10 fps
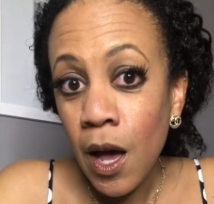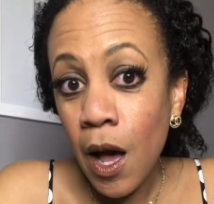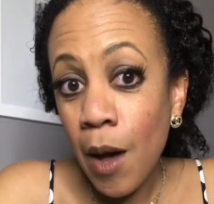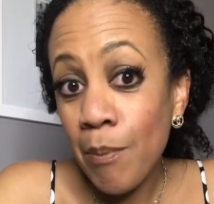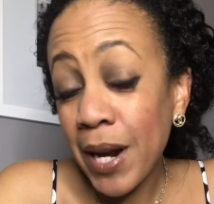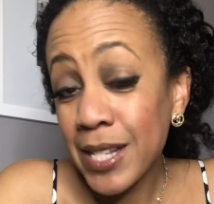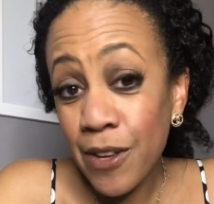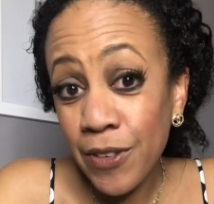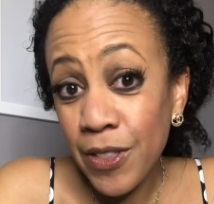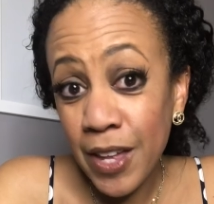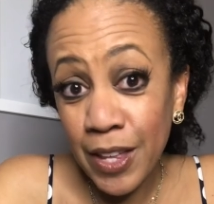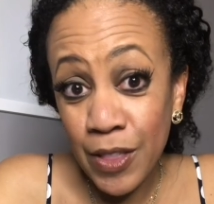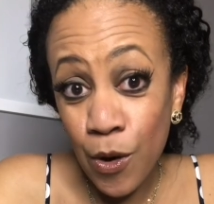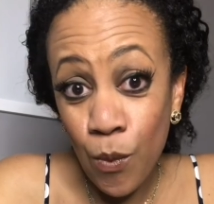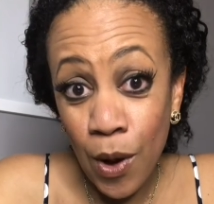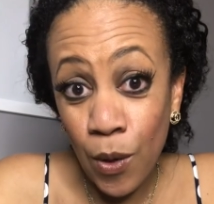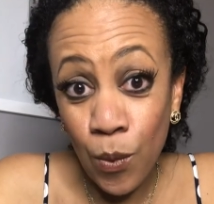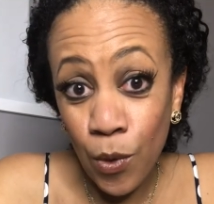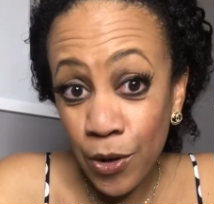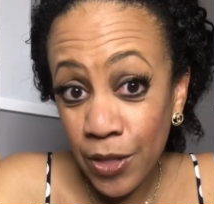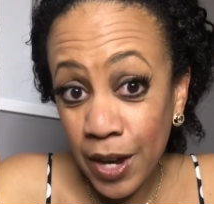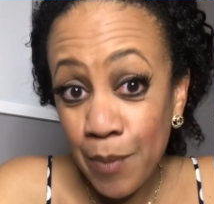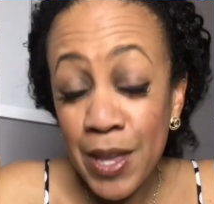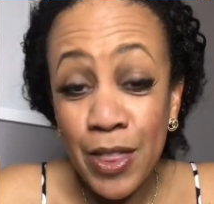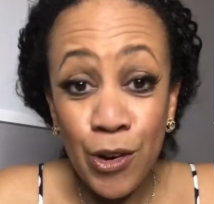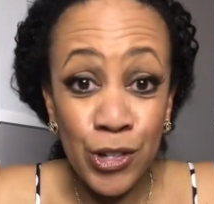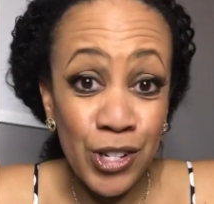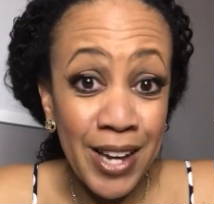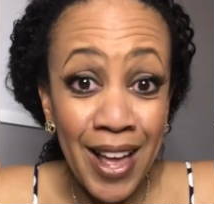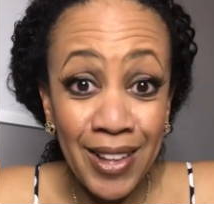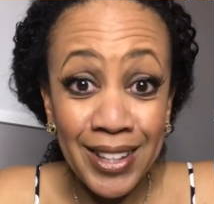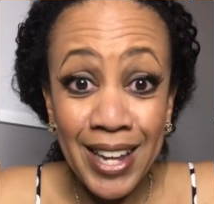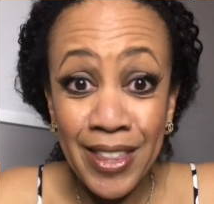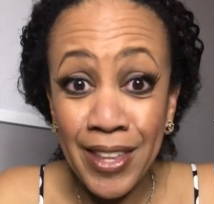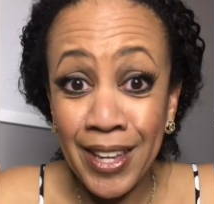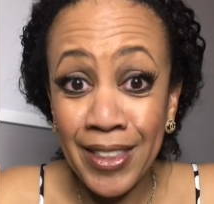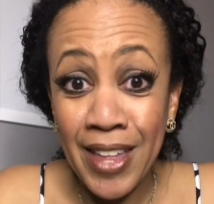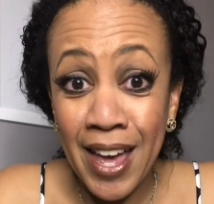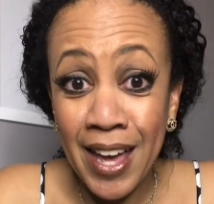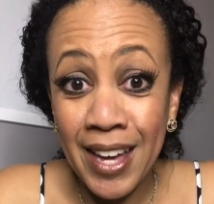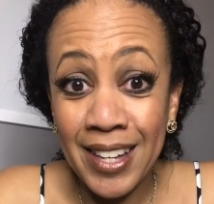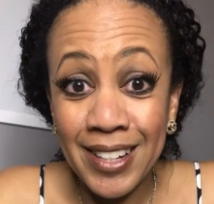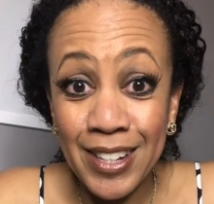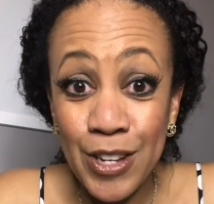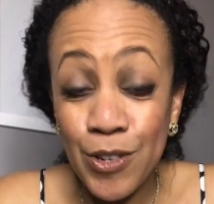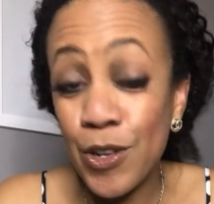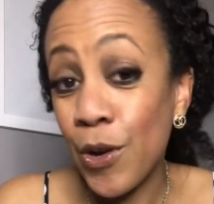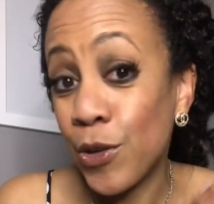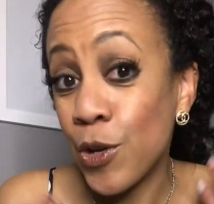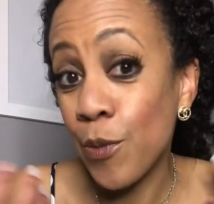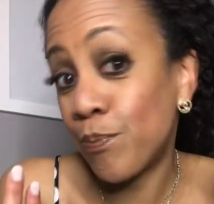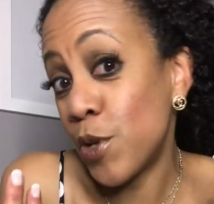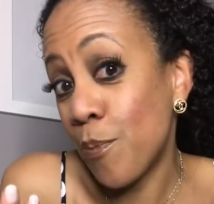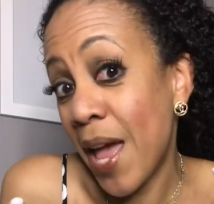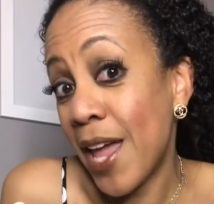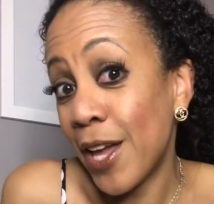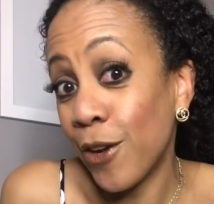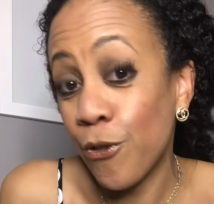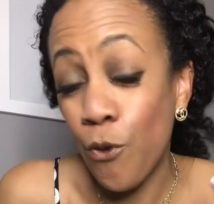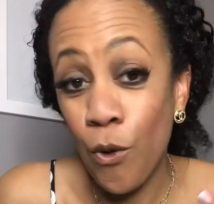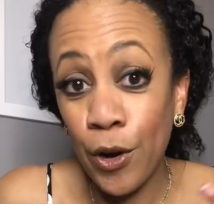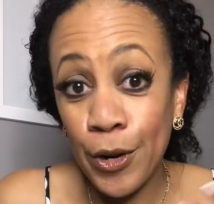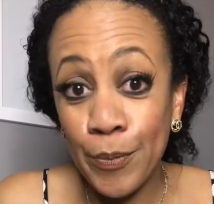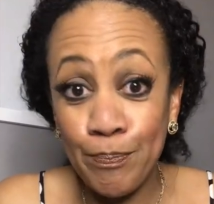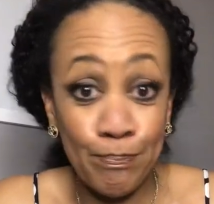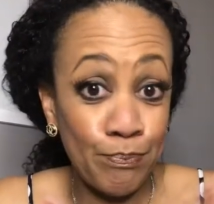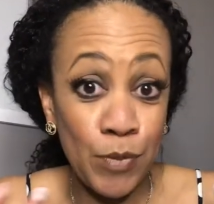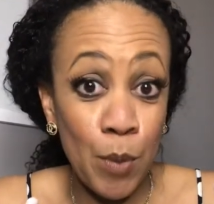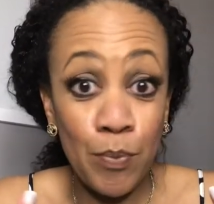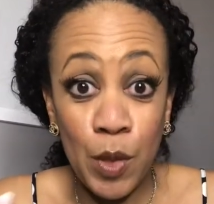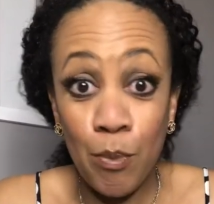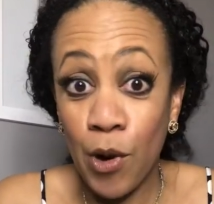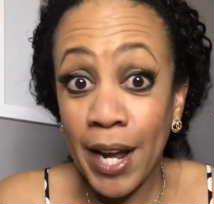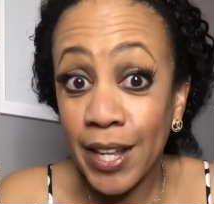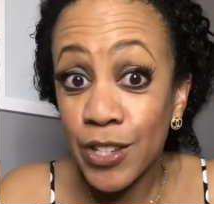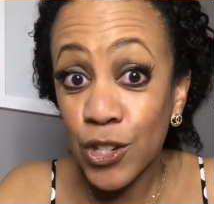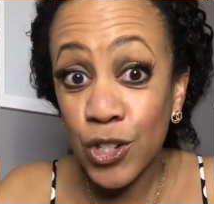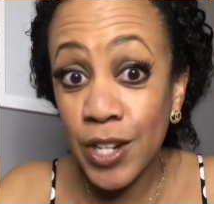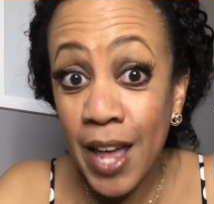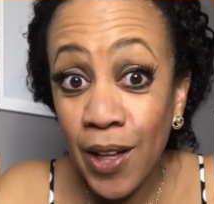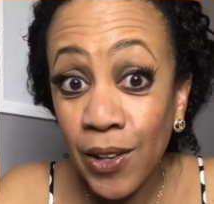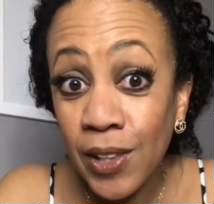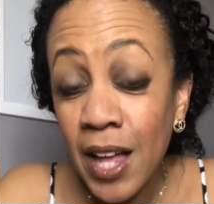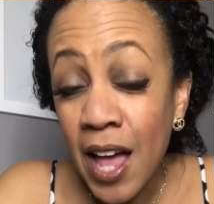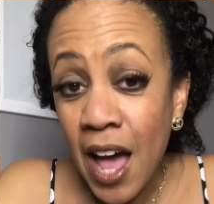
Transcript: But I definitely think they're well worth it. I mean, they're Chanel, and I think that, you know, you're paying for the brand Chanel.